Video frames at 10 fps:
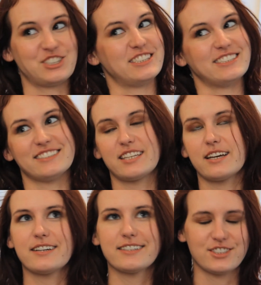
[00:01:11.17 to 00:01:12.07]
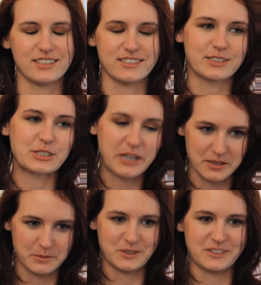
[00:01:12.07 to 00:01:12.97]
Yeah, she's
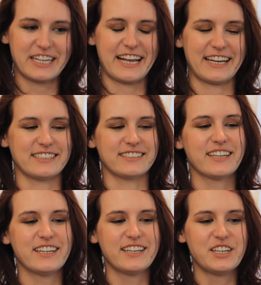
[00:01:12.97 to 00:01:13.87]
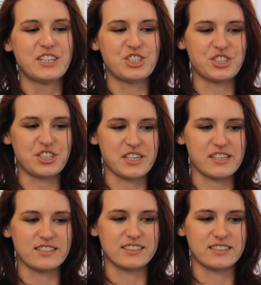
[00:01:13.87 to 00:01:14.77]
incredible, and
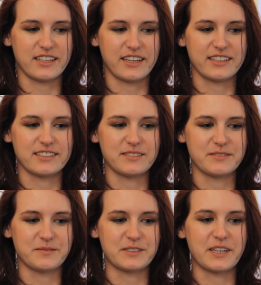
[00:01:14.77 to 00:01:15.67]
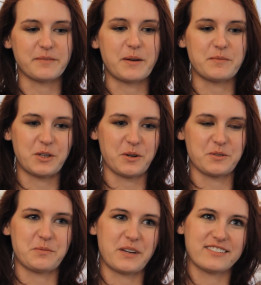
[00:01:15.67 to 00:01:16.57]
she's when
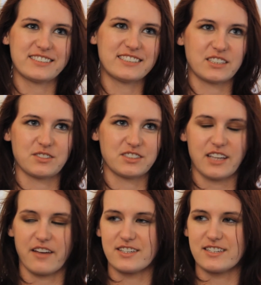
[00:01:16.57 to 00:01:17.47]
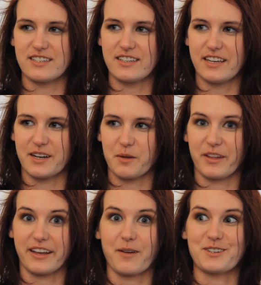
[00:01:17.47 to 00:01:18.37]
I was about 6 or 7,
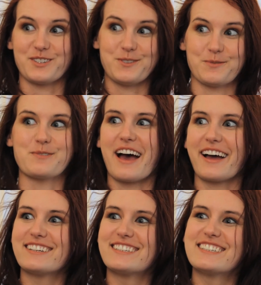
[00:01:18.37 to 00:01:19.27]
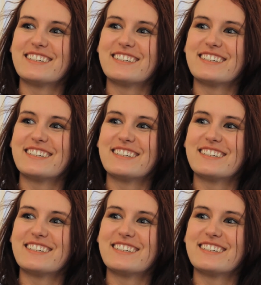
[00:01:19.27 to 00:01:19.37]
and I'm like, I want to do that,